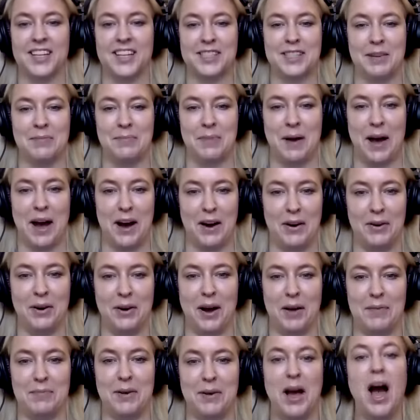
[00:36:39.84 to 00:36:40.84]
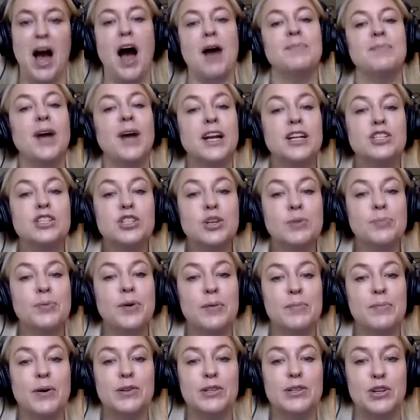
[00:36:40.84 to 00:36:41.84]
somehow I'm not a super
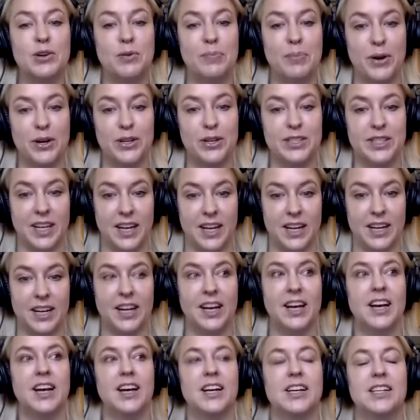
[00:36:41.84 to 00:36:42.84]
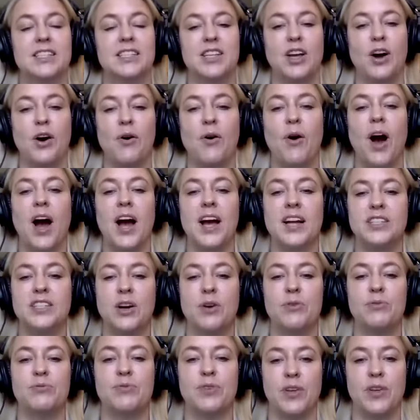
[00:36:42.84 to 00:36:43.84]
emotional person. So I
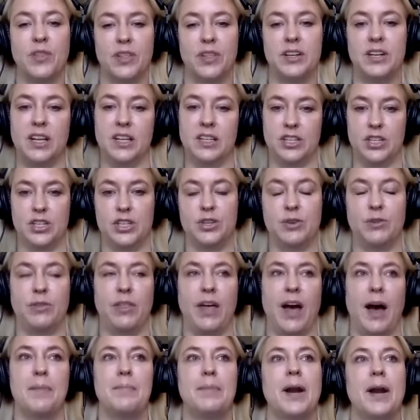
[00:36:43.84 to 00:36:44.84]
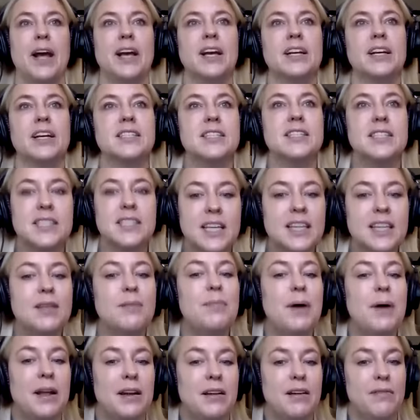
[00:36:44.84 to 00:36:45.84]
don't feel the need to do that, but I can see the
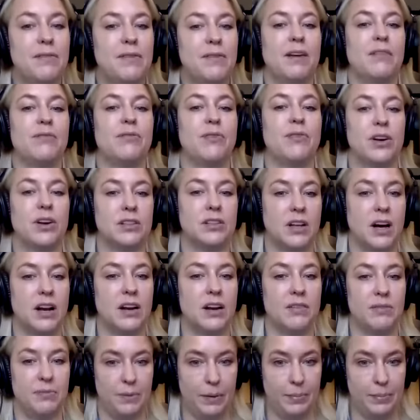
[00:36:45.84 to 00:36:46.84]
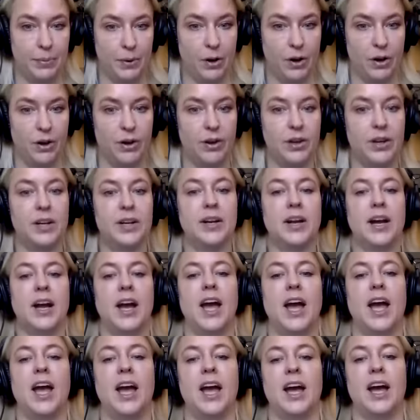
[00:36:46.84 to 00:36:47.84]
benefit for a lot of people.
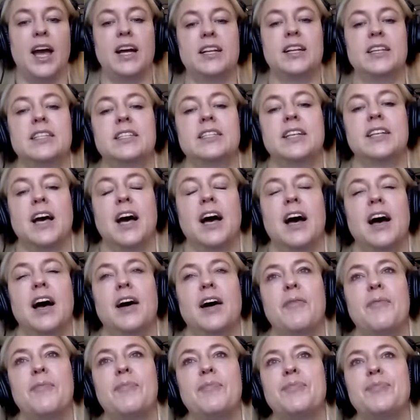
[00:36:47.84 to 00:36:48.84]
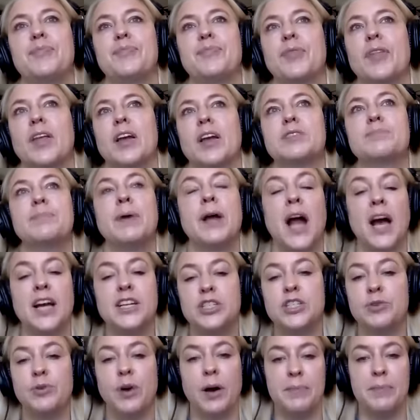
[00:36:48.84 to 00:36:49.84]
And, but I
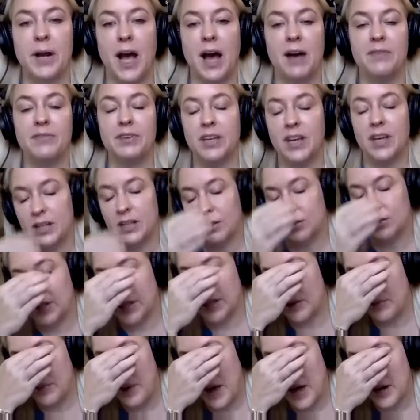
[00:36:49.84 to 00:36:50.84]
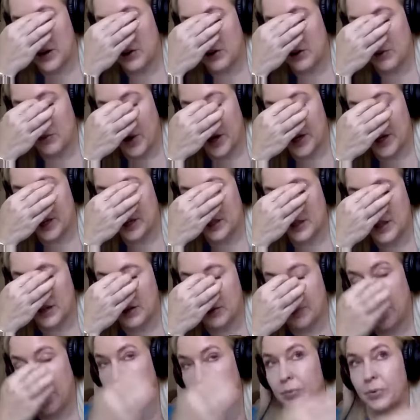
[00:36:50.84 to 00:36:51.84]
do, I have a yellow legal pad or a white
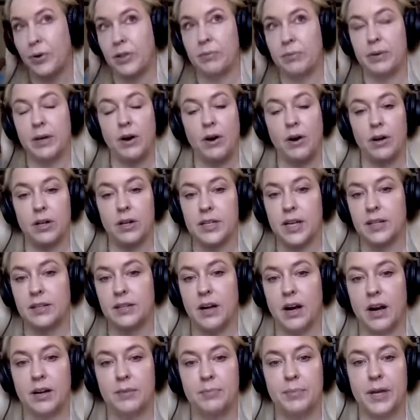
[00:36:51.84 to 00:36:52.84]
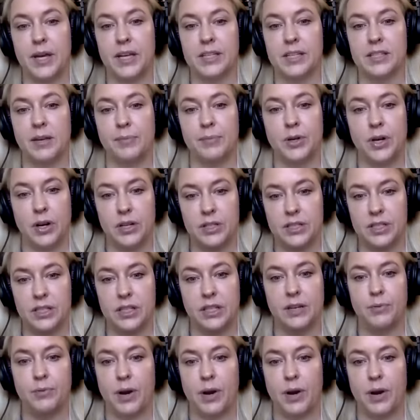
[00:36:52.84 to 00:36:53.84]
legal pad with me all day long because I'm
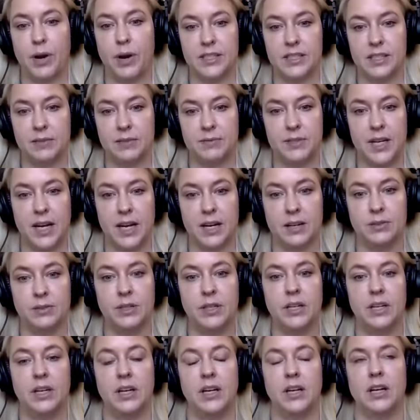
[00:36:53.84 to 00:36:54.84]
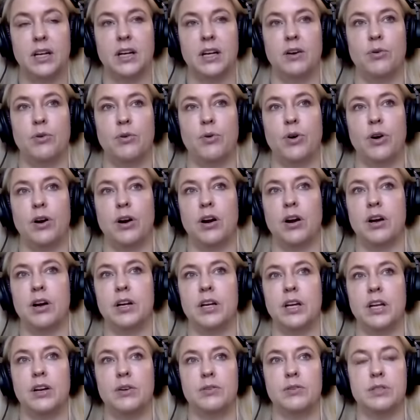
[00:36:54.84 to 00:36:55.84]
constantly writing stuff down. Or,
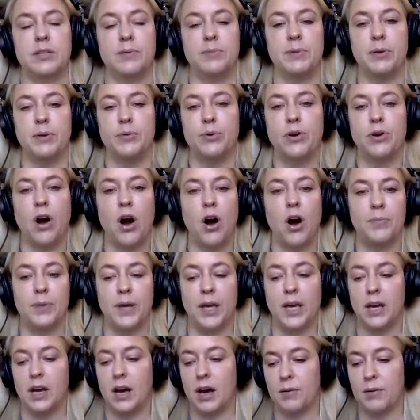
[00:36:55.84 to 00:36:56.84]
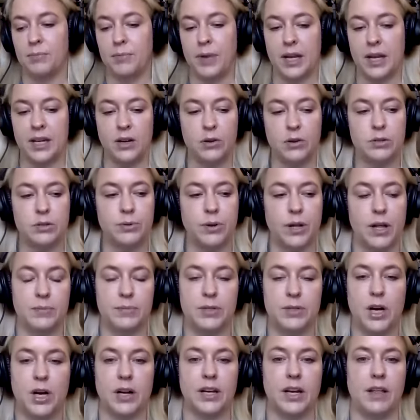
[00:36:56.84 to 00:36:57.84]
you know, somebody will call me, I'll make notes while I'm
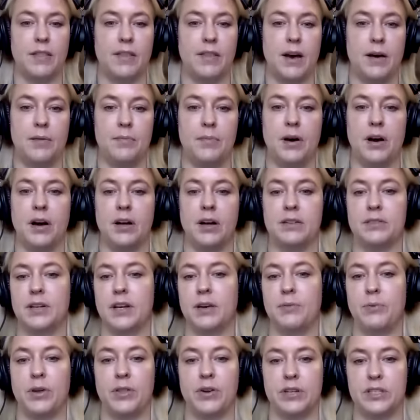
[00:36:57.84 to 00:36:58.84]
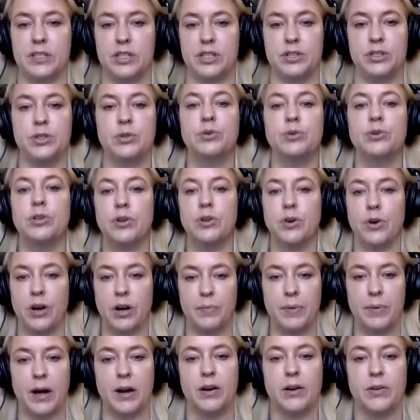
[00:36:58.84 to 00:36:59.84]
talking to them, whether it's a doodle or
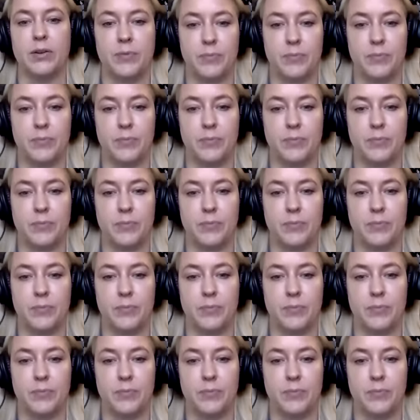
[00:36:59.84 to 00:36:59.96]
about